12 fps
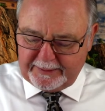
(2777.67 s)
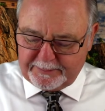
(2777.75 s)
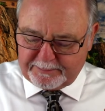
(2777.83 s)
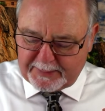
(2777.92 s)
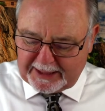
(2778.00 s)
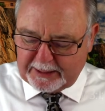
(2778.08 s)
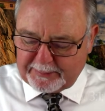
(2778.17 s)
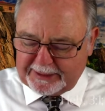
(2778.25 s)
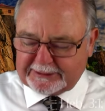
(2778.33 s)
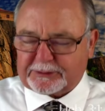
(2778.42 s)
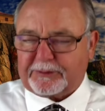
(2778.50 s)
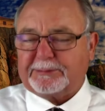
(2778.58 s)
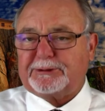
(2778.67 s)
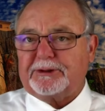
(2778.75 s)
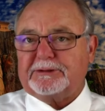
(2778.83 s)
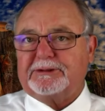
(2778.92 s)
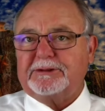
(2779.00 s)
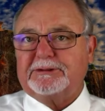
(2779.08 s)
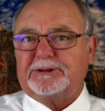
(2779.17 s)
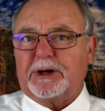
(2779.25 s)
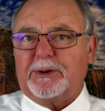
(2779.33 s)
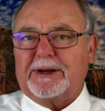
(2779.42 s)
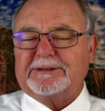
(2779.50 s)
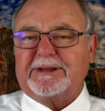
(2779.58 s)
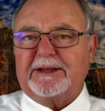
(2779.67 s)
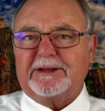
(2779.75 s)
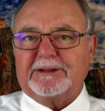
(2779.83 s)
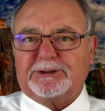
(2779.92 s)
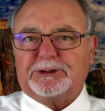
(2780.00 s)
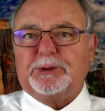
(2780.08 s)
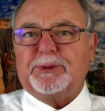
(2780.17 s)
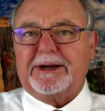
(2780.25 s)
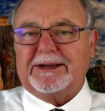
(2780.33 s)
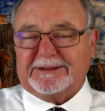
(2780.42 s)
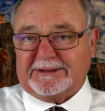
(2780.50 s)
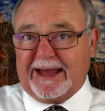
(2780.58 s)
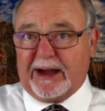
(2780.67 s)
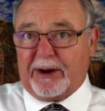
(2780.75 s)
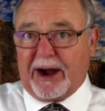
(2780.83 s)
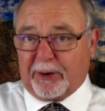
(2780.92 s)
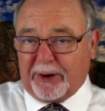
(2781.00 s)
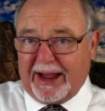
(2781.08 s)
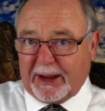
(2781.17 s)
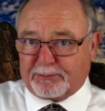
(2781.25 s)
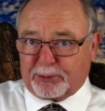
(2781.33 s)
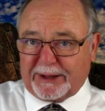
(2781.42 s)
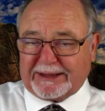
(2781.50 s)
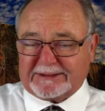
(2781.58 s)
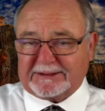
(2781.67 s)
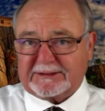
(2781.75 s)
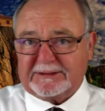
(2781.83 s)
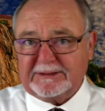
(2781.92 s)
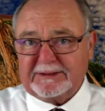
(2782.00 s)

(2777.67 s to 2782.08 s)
many, many scriptures show us that Yeshua is now our high priest.